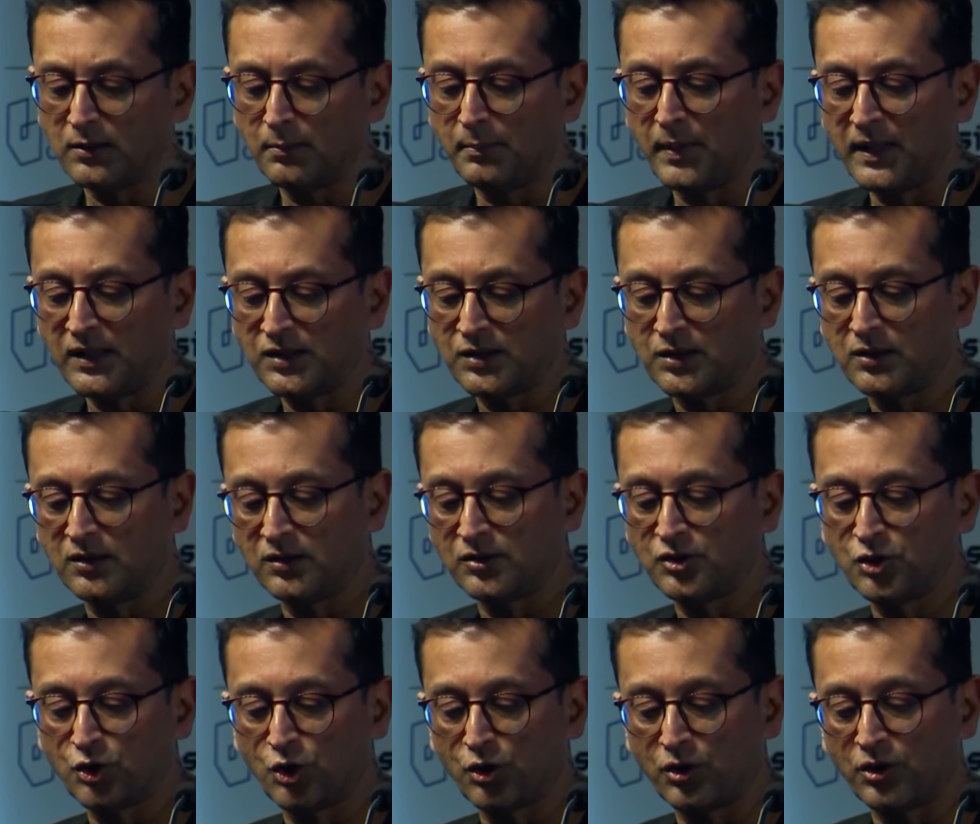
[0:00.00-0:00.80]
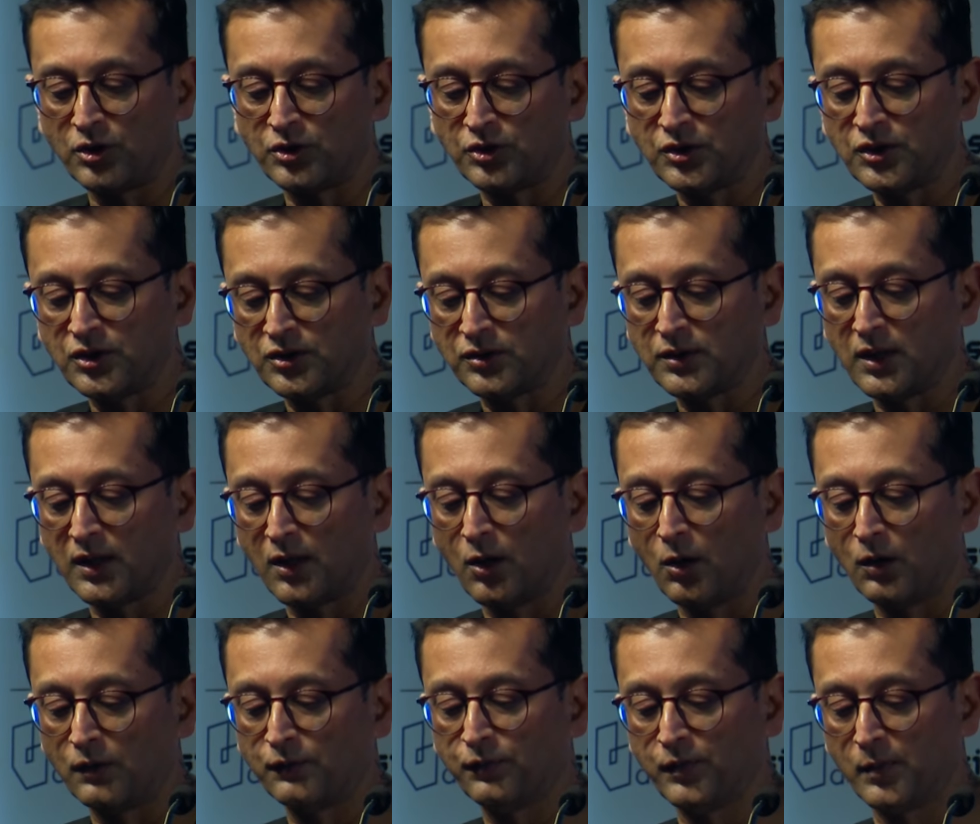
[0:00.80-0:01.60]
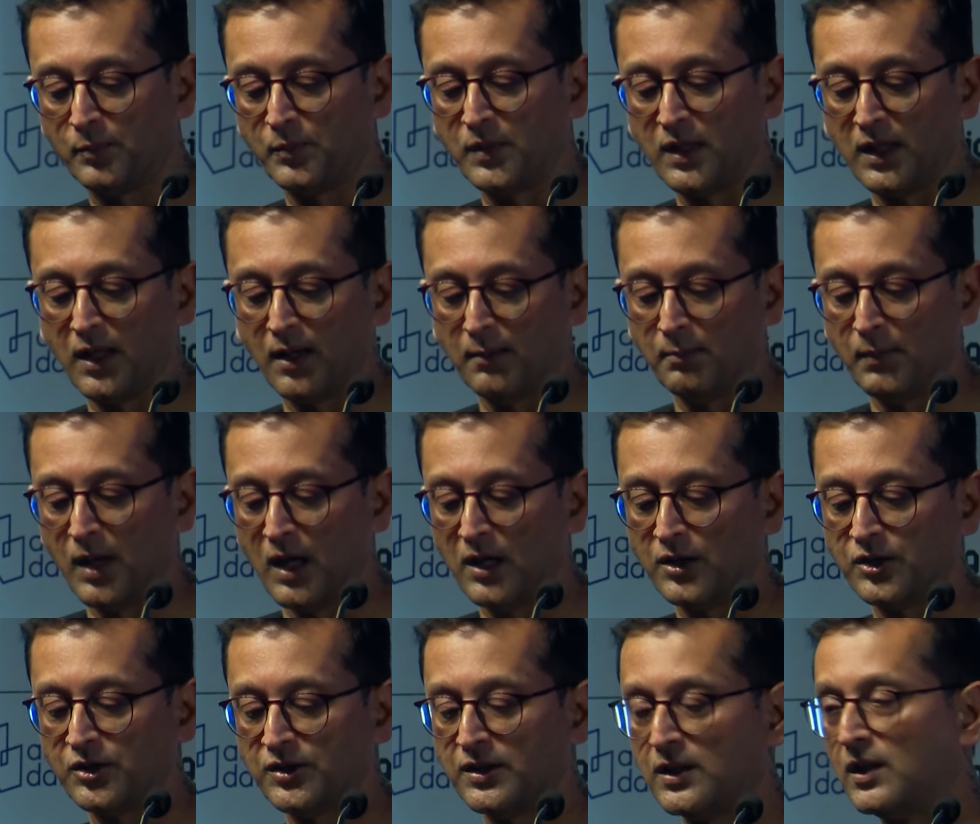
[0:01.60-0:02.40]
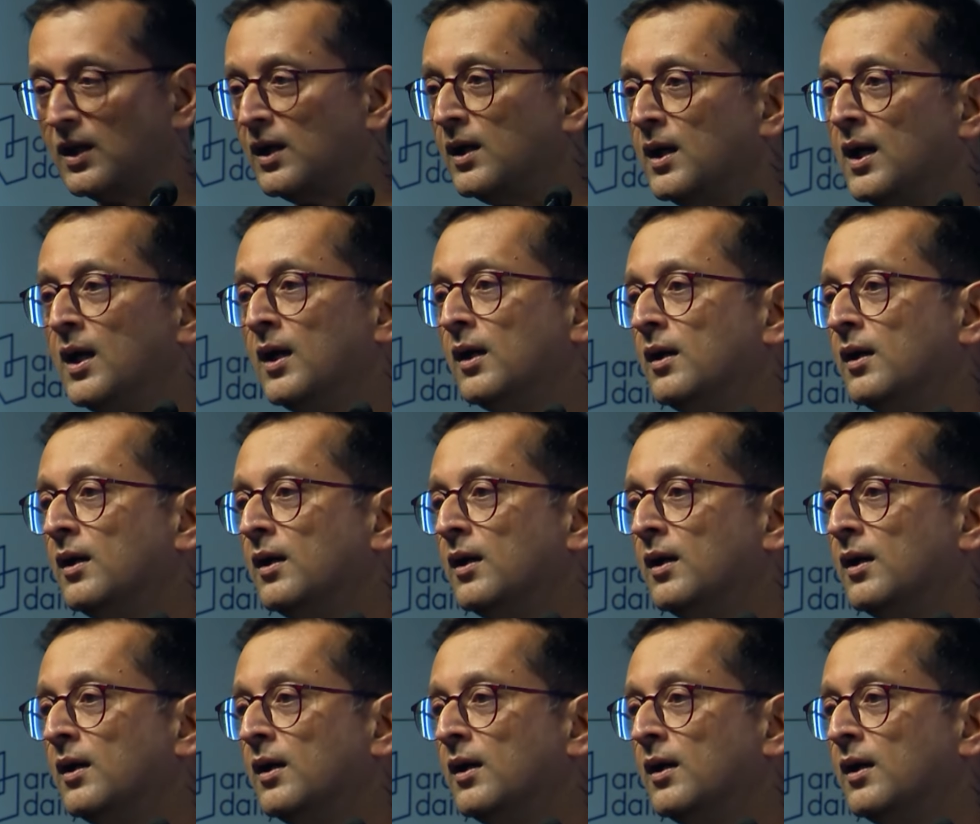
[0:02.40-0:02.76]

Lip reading: the best assurances they got from DMRC,